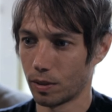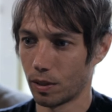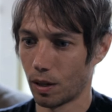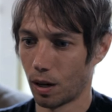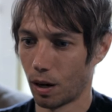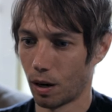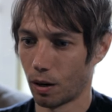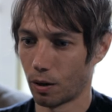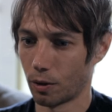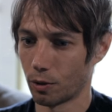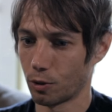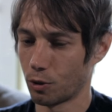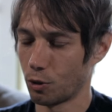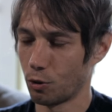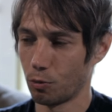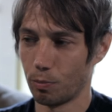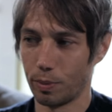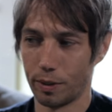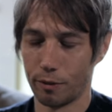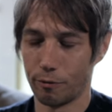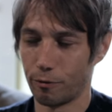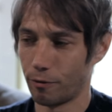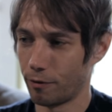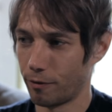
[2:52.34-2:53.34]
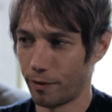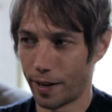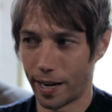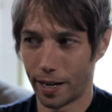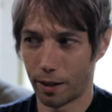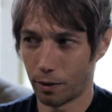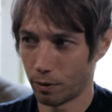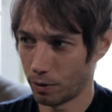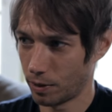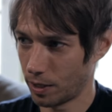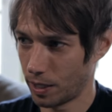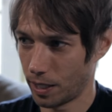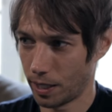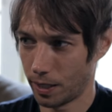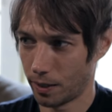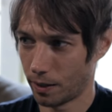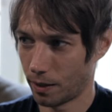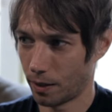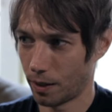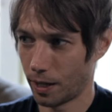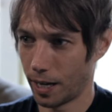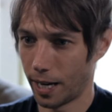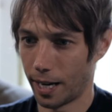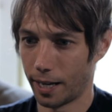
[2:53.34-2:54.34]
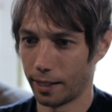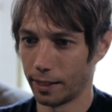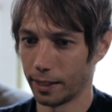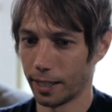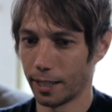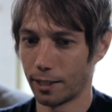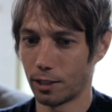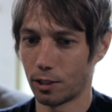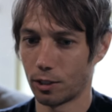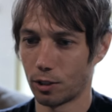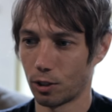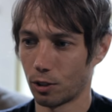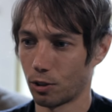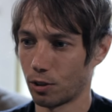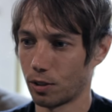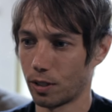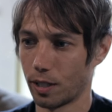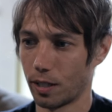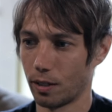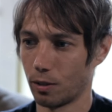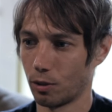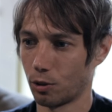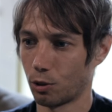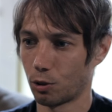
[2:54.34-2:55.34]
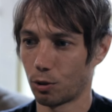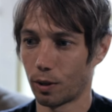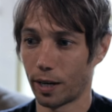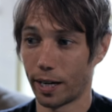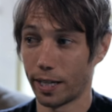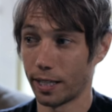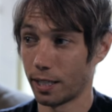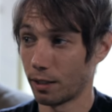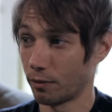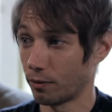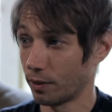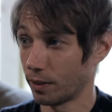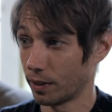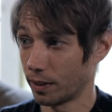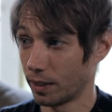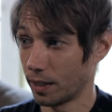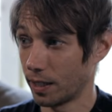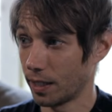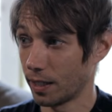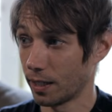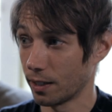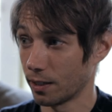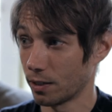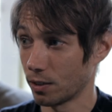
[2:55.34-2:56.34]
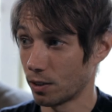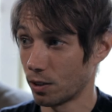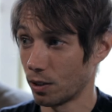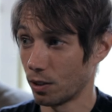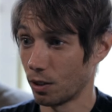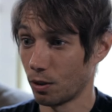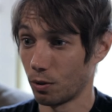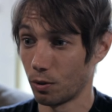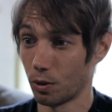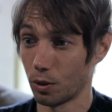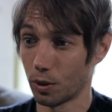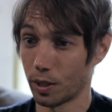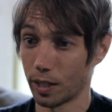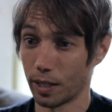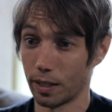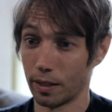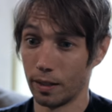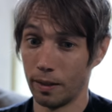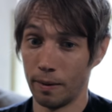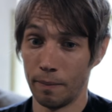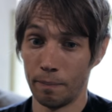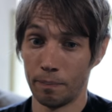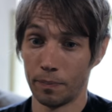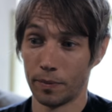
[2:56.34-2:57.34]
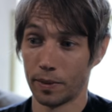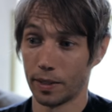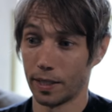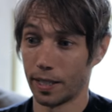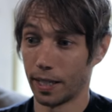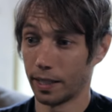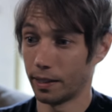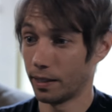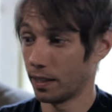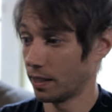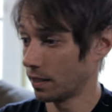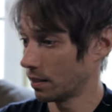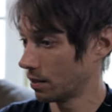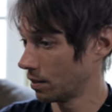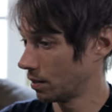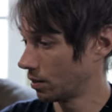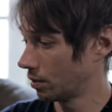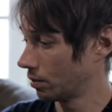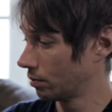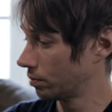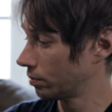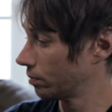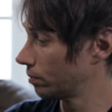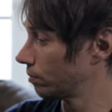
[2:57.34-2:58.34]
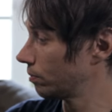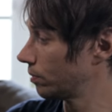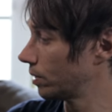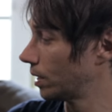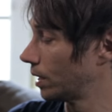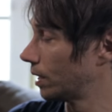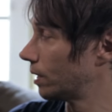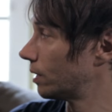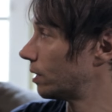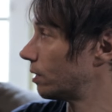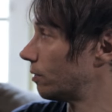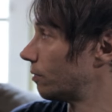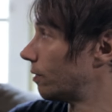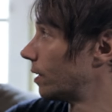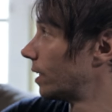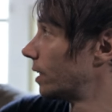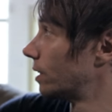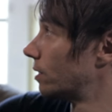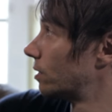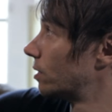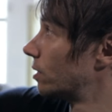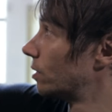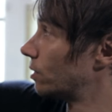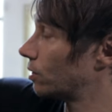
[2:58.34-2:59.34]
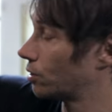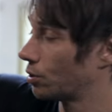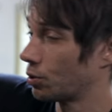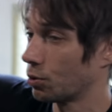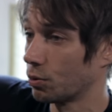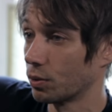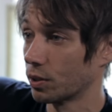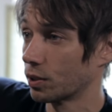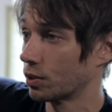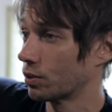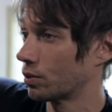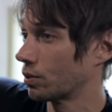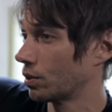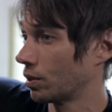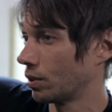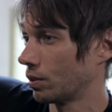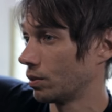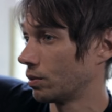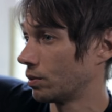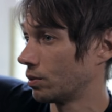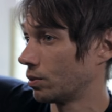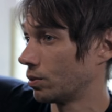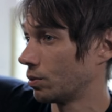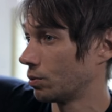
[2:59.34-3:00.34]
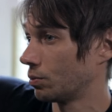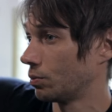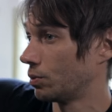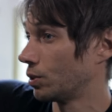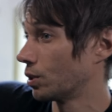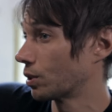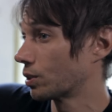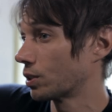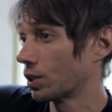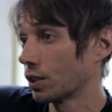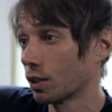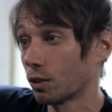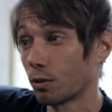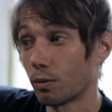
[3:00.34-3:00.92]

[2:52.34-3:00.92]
are to be found here? And let's just try different things. You know, you can get this little uh, device into a, into nooks and